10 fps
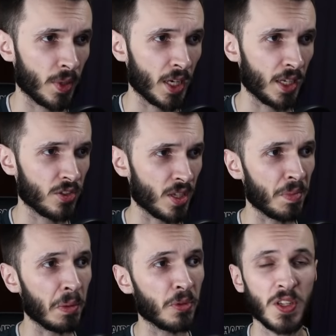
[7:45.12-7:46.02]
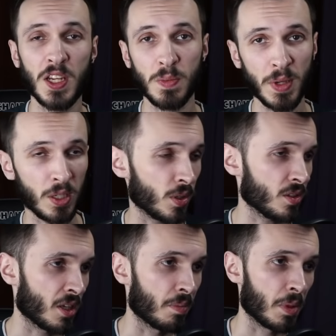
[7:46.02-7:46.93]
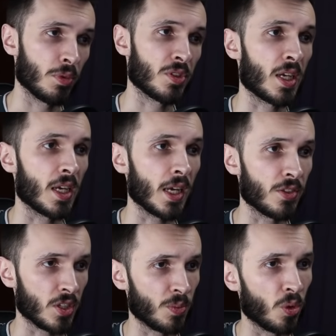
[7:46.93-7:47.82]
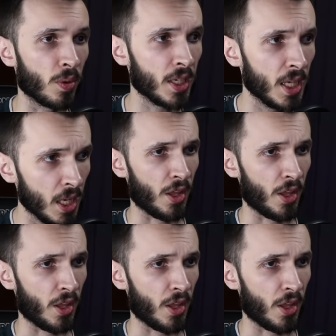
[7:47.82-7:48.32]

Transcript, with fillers: and some people say it's a big one, some people say it's a small one.